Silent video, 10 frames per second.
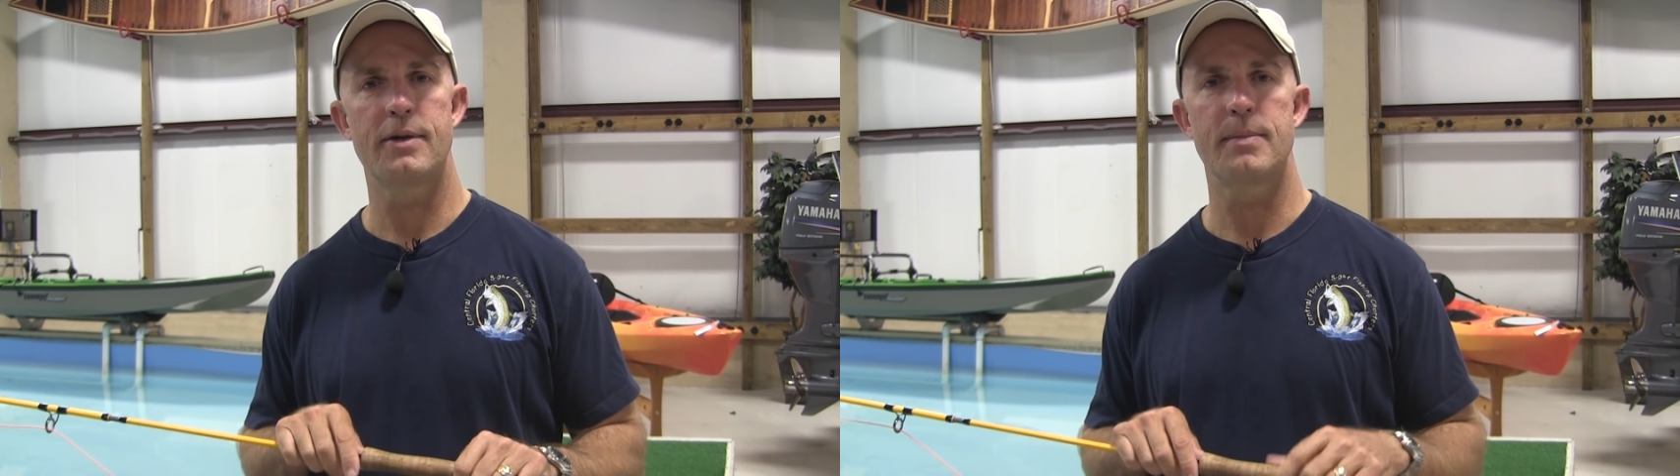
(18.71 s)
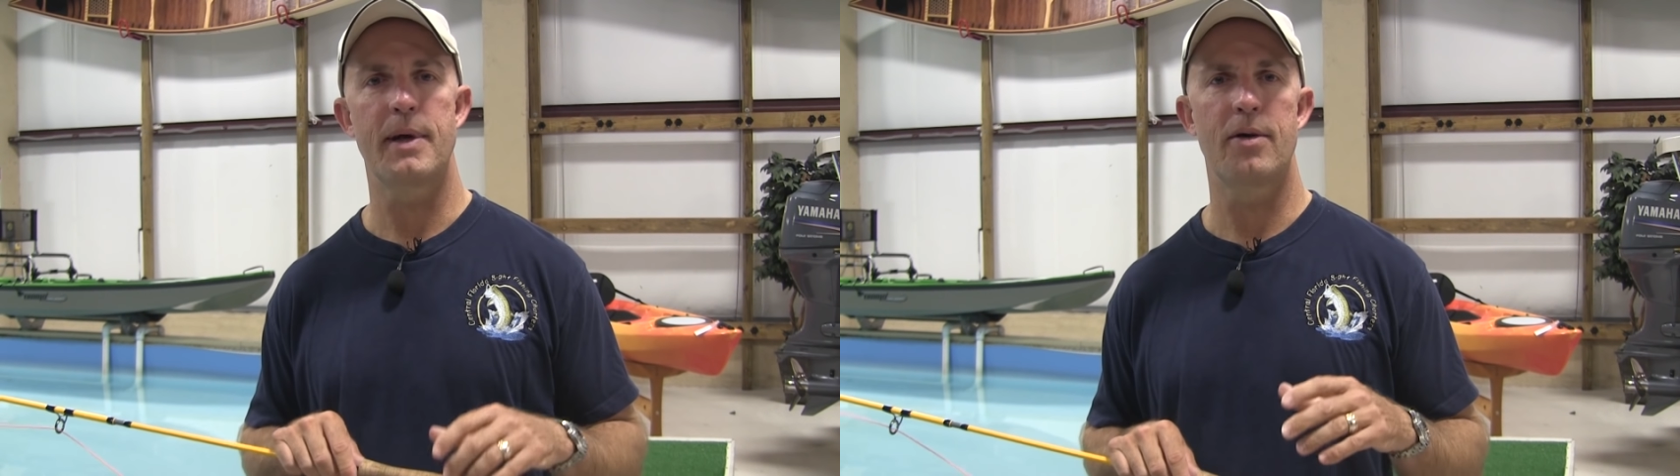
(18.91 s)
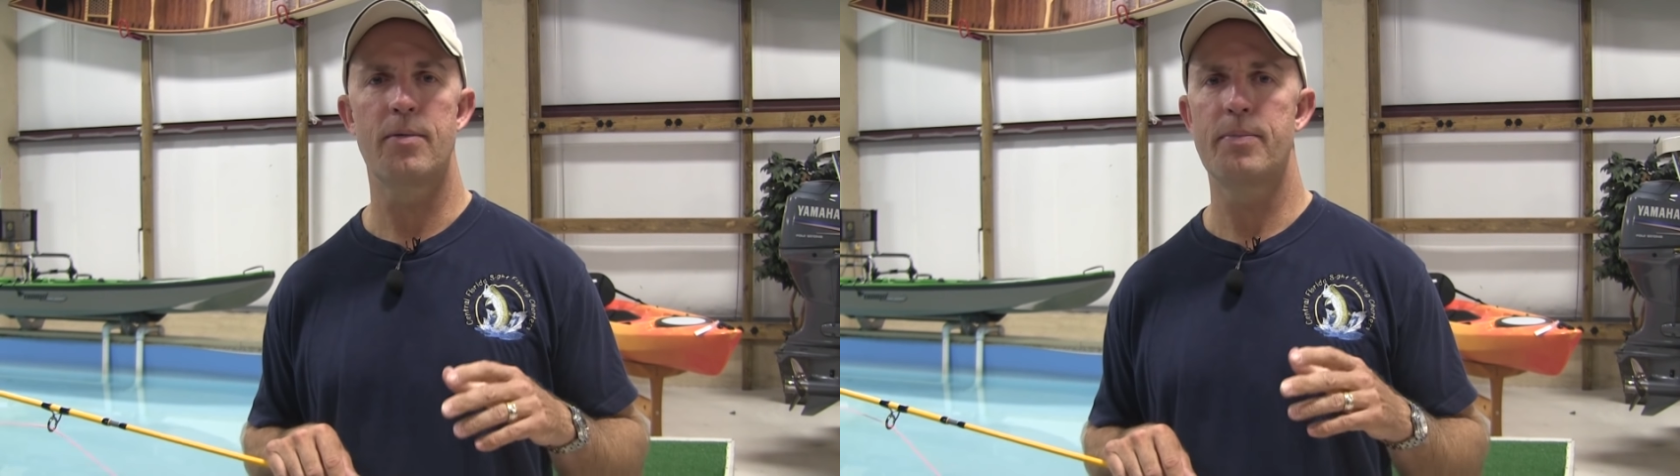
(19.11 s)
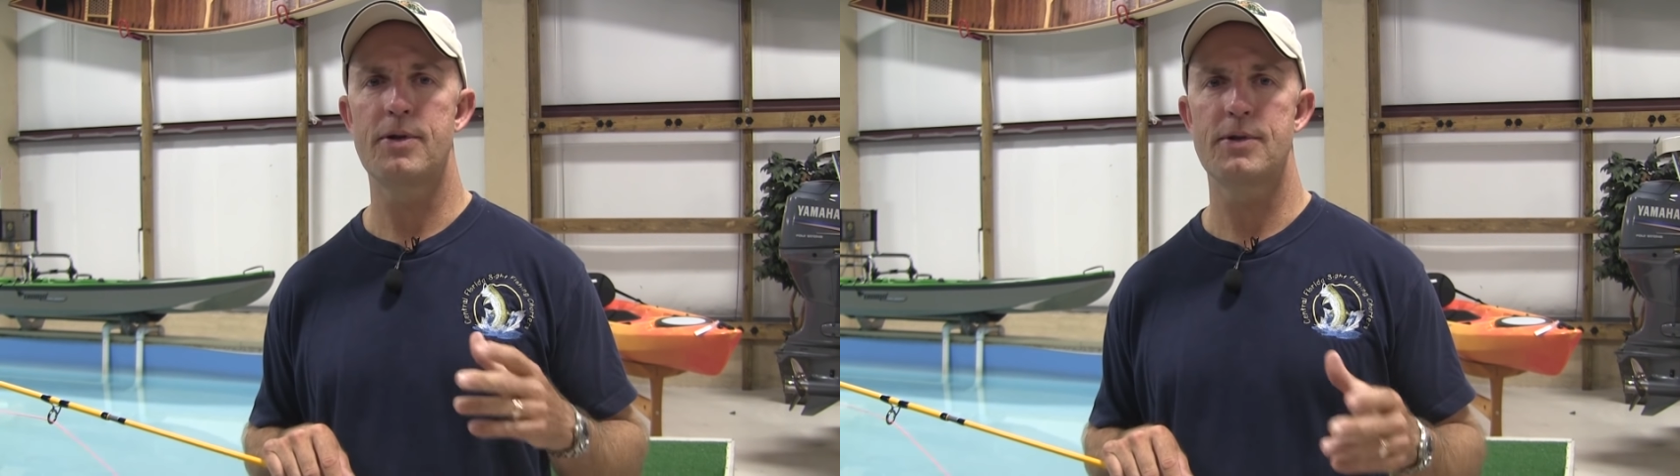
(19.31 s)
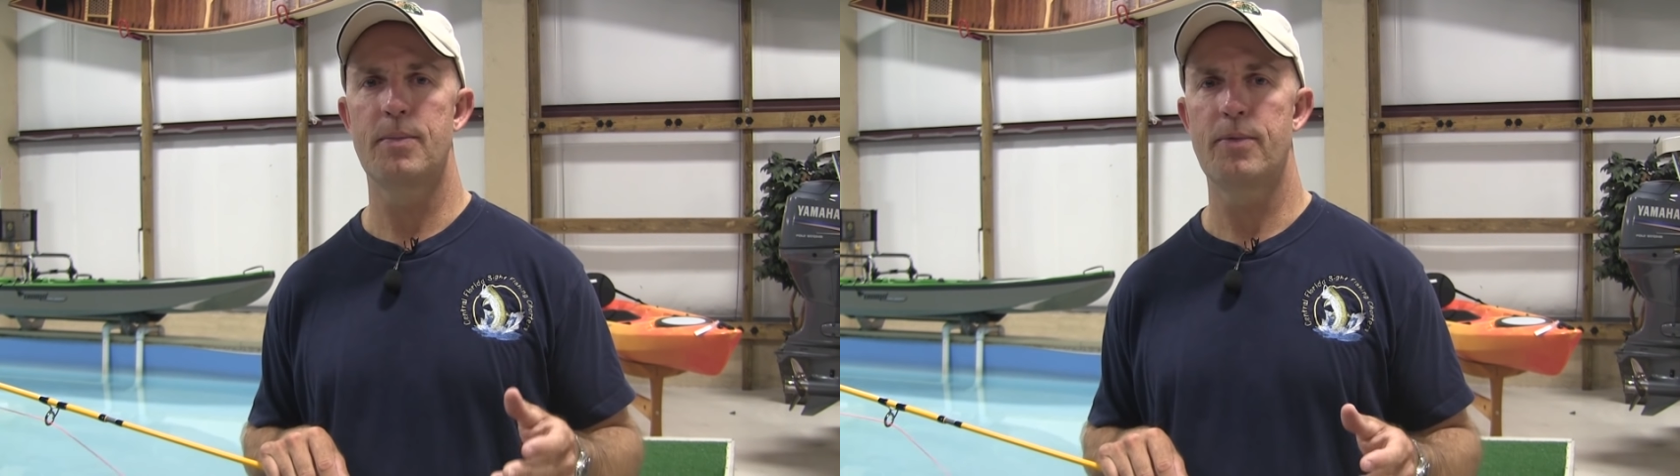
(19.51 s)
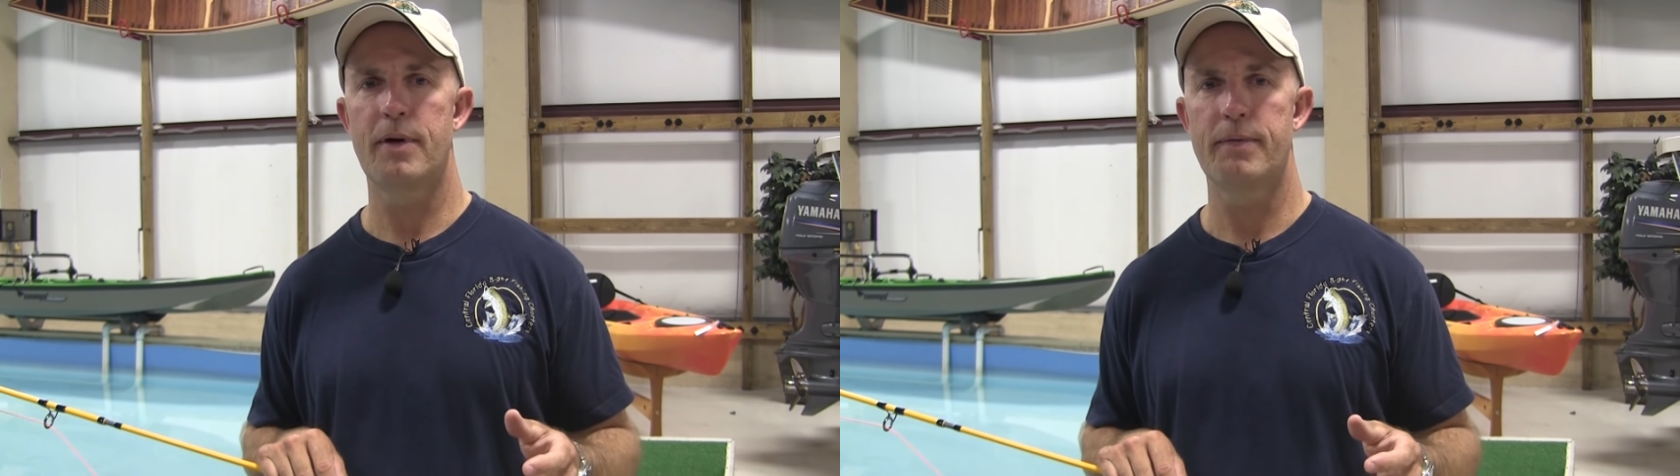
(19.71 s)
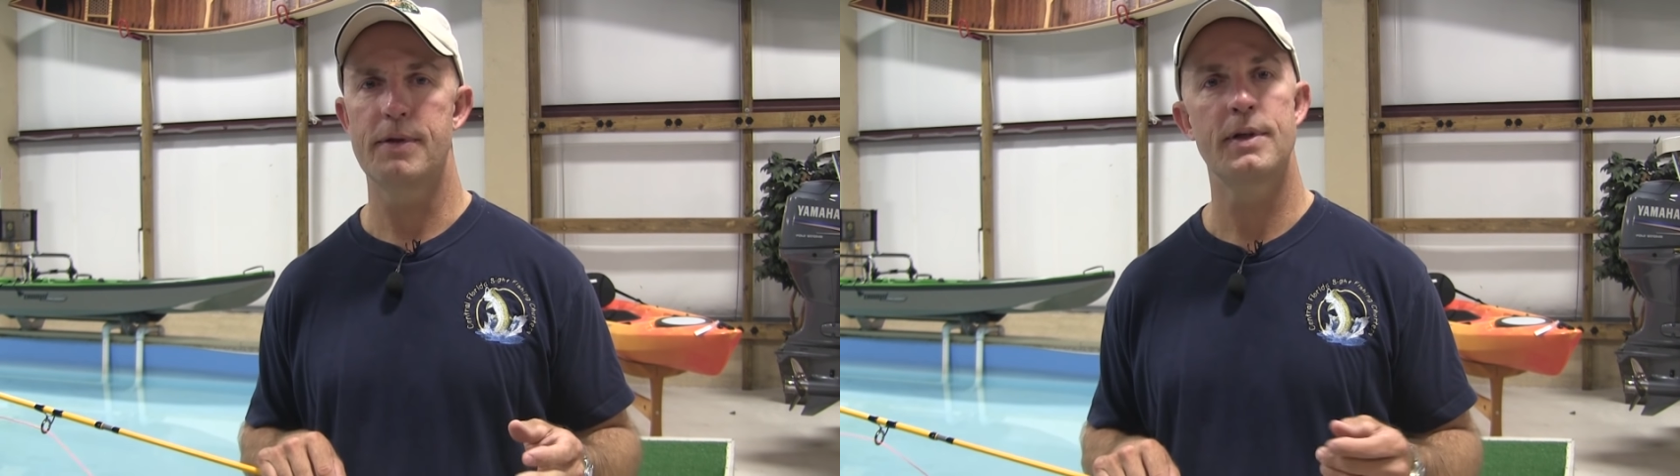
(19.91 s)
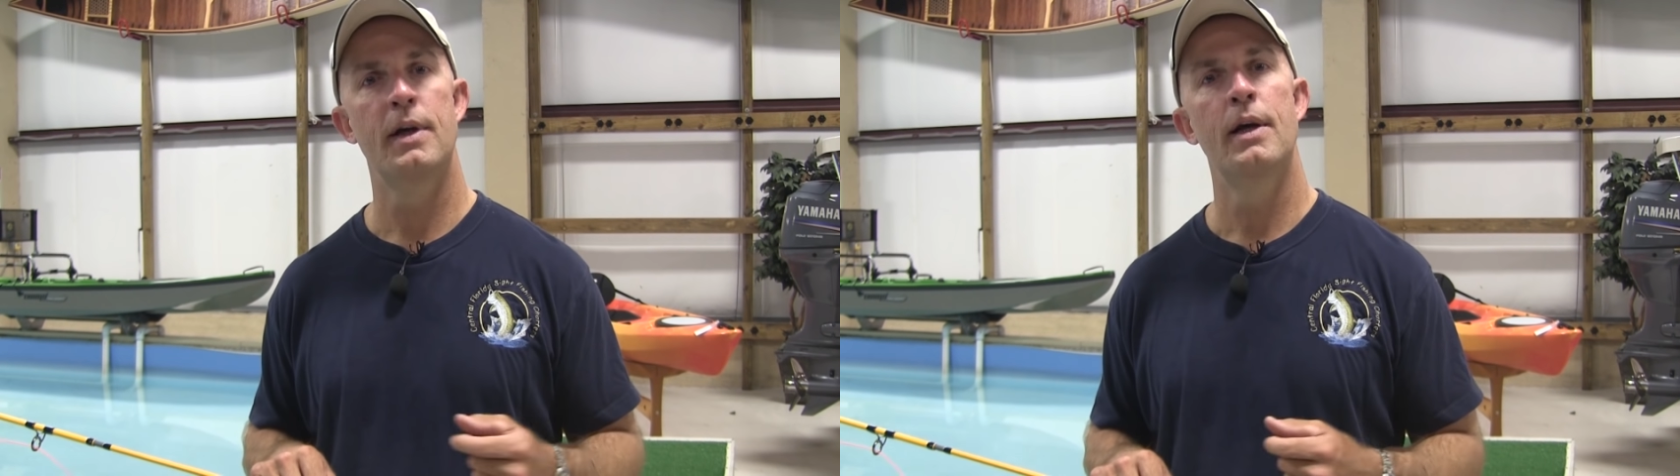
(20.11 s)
it's a matter of personal preference.